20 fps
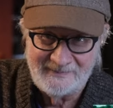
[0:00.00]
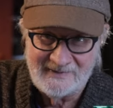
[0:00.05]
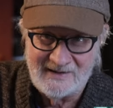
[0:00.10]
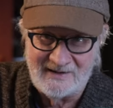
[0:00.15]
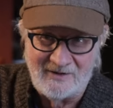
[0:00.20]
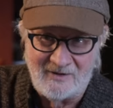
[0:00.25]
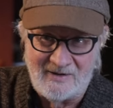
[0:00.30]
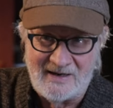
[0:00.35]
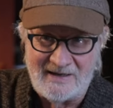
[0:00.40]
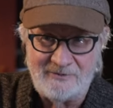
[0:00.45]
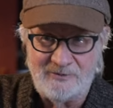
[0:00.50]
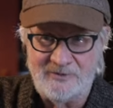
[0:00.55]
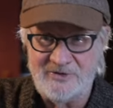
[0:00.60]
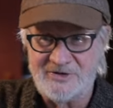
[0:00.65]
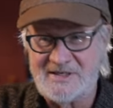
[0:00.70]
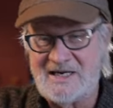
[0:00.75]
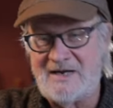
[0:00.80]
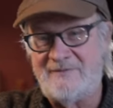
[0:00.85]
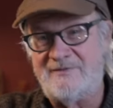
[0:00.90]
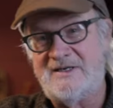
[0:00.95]
You know, I we
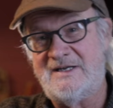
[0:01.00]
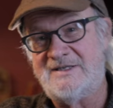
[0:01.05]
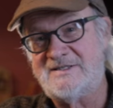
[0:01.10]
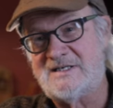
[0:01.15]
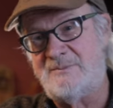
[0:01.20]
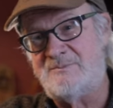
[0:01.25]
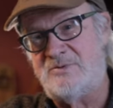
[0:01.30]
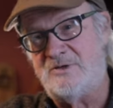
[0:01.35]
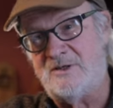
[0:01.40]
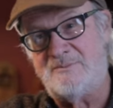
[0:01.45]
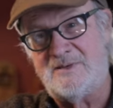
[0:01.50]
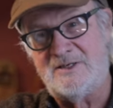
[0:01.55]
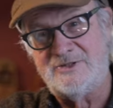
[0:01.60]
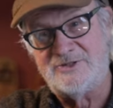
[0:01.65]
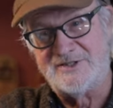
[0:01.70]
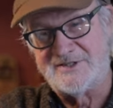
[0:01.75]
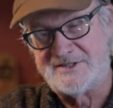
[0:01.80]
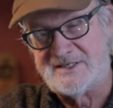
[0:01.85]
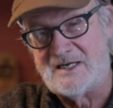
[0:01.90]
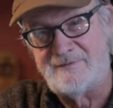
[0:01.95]
used to have kids, I'd put a
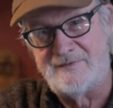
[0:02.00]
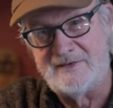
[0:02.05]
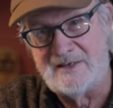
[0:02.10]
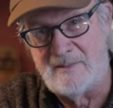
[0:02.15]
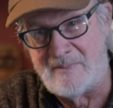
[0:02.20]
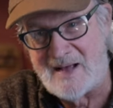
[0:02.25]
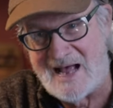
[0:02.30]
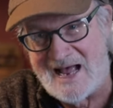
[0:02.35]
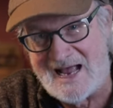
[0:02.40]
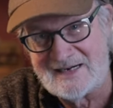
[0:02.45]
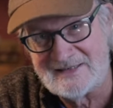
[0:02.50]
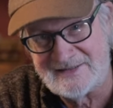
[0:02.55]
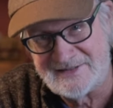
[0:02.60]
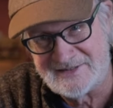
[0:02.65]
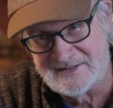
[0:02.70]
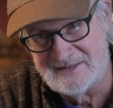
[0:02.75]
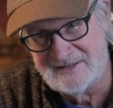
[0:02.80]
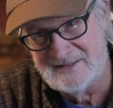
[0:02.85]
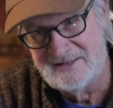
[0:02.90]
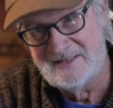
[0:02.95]
bunch of stuff in a box,